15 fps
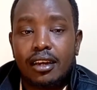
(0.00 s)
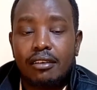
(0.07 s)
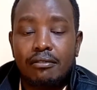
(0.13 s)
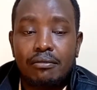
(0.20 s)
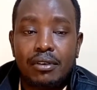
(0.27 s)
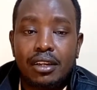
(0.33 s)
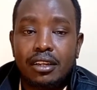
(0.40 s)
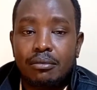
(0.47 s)

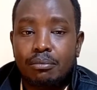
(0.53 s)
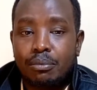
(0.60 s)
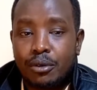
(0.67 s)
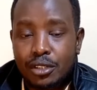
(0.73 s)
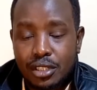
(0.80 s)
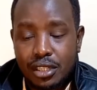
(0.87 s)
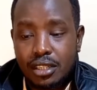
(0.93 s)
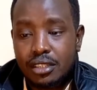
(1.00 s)
very
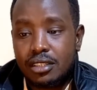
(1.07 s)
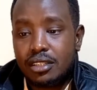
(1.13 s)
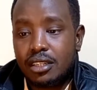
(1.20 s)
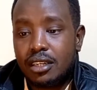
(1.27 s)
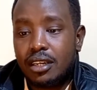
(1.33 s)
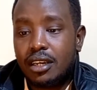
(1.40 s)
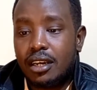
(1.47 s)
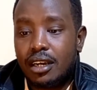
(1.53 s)
important
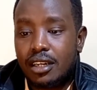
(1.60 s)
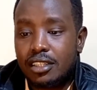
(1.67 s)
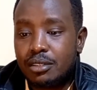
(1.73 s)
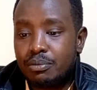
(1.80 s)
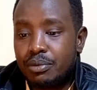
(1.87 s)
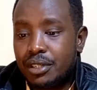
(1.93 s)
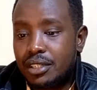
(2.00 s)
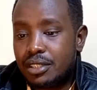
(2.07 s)

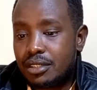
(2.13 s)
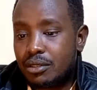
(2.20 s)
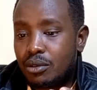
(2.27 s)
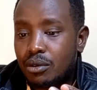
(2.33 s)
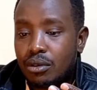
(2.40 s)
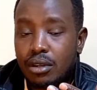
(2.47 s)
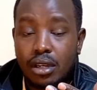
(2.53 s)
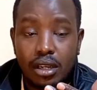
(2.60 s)
aspect,
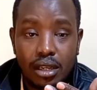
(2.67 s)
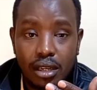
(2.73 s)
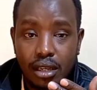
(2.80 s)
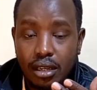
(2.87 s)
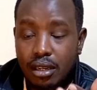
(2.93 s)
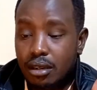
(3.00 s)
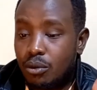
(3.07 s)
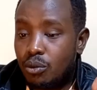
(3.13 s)
or
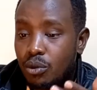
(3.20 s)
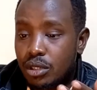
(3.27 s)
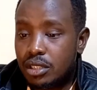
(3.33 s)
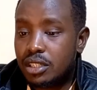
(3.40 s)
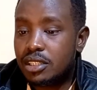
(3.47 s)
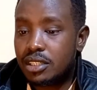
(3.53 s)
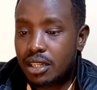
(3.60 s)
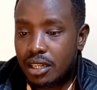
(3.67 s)
what
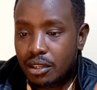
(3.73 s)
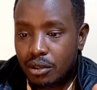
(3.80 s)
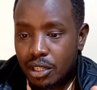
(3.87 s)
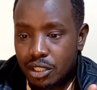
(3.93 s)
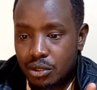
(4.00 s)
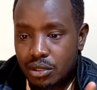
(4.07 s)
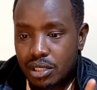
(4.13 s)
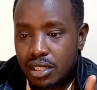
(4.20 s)
these
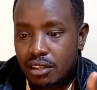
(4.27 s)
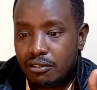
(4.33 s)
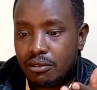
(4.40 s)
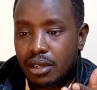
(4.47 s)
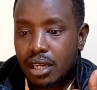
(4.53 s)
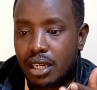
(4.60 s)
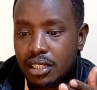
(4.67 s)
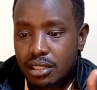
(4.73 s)
regulations
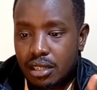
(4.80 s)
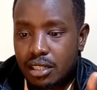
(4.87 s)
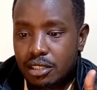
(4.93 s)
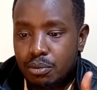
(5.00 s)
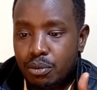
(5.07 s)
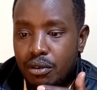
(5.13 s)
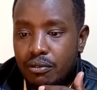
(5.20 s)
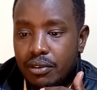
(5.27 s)
has
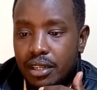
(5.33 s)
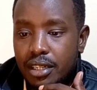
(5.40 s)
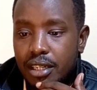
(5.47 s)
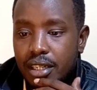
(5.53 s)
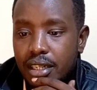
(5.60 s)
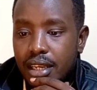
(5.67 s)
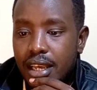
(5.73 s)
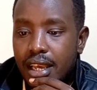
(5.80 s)

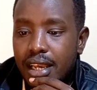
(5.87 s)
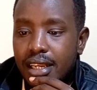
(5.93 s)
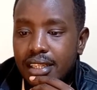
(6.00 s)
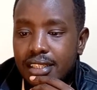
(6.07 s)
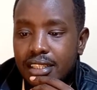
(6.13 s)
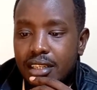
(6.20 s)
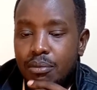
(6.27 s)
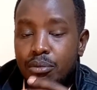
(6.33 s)
provided,
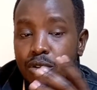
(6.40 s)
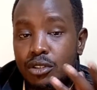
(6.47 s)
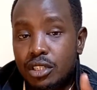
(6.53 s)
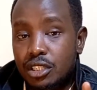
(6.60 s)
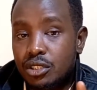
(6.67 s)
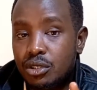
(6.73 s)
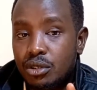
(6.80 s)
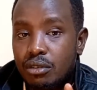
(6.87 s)
is the
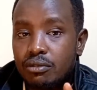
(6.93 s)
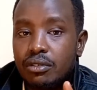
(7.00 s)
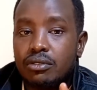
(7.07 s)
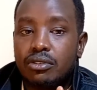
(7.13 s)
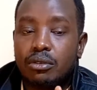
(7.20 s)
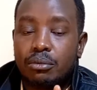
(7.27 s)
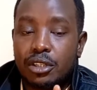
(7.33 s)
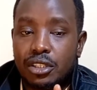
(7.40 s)
protection of
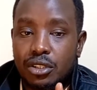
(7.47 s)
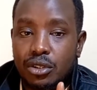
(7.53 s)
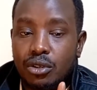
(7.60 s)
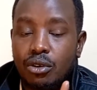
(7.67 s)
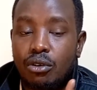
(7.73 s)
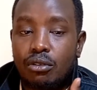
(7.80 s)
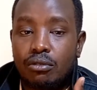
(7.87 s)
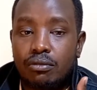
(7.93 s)
information
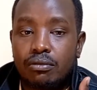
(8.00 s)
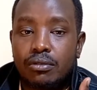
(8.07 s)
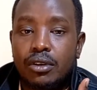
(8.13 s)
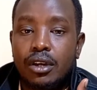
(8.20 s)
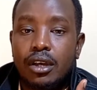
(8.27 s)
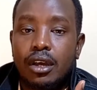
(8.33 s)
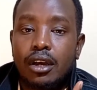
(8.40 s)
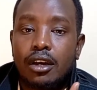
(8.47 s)
of
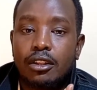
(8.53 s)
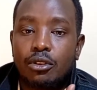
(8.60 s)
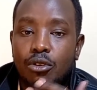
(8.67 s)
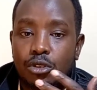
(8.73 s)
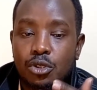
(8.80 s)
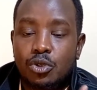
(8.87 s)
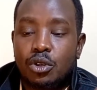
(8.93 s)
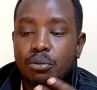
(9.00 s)

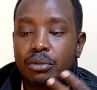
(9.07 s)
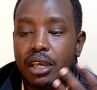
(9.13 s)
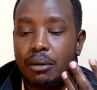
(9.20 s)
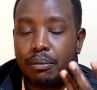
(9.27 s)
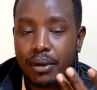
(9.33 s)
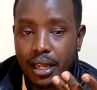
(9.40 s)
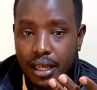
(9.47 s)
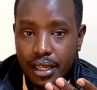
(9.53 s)
those who will be
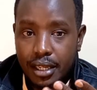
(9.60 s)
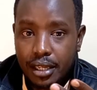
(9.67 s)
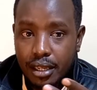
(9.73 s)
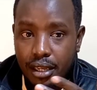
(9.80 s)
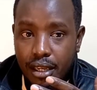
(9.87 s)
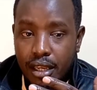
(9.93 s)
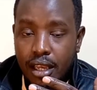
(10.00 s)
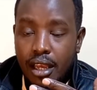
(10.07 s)
applying,
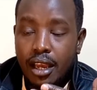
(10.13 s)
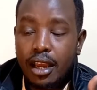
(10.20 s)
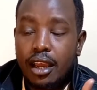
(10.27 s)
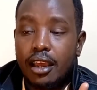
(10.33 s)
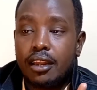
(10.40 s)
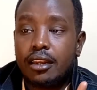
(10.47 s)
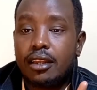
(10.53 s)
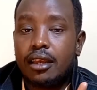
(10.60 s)

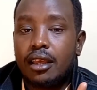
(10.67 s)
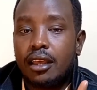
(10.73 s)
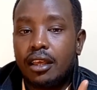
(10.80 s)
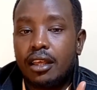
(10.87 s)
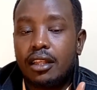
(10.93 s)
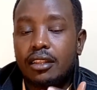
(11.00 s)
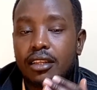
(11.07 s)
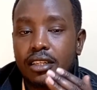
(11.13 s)
and
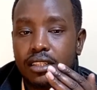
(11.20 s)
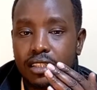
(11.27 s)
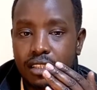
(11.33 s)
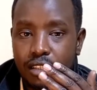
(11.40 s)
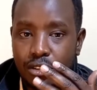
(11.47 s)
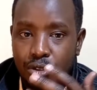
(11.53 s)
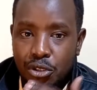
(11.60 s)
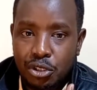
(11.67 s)
the
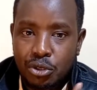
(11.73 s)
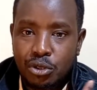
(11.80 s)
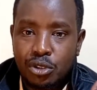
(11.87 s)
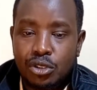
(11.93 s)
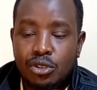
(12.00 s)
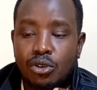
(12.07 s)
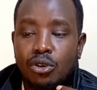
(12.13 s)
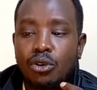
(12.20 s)

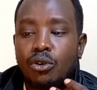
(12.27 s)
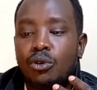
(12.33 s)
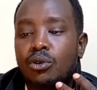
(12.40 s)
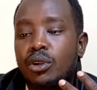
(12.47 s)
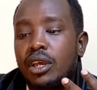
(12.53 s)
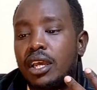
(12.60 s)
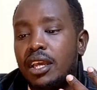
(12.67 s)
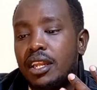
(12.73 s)
institutions
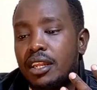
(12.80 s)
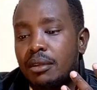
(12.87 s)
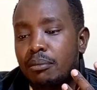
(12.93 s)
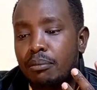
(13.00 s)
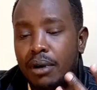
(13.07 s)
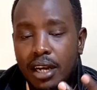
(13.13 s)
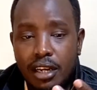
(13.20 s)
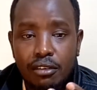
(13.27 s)
or any
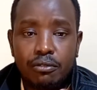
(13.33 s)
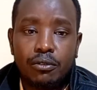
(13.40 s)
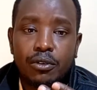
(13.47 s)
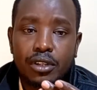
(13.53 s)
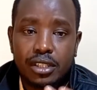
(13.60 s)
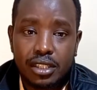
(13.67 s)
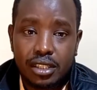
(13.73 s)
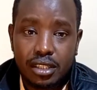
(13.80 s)
bank,
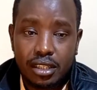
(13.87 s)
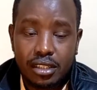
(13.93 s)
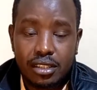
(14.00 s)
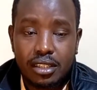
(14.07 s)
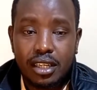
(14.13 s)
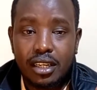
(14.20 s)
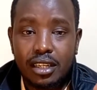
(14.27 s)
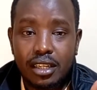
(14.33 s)
for
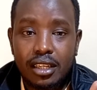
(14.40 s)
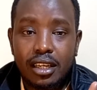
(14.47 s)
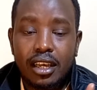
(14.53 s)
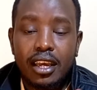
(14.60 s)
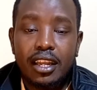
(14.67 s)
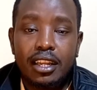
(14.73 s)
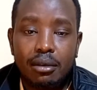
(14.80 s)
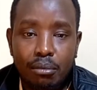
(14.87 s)
instance,
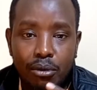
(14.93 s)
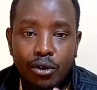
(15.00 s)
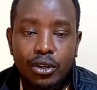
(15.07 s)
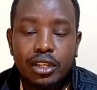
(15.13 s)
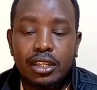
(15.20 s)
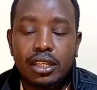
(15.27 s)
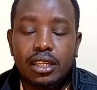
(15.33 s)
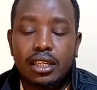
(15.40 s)

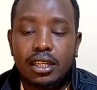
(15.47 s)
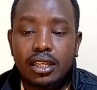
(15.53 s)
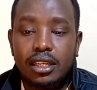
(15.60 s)
anybody